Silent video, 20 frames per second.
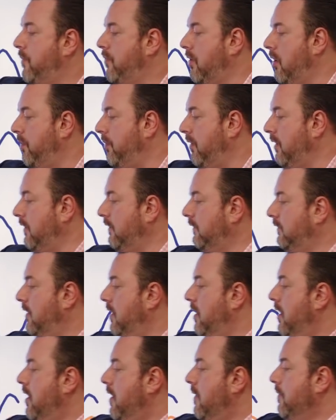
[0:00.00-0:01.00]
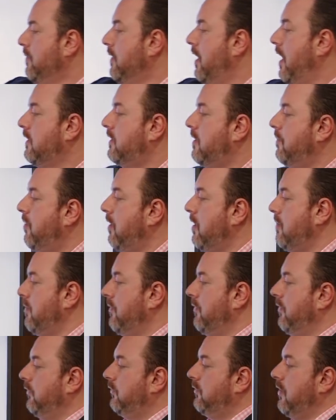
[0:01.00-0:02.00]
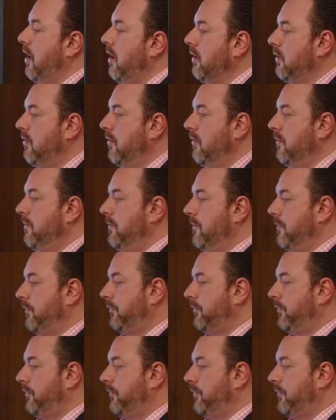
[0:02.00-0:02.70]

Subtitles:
properties at the bottom of the cycle.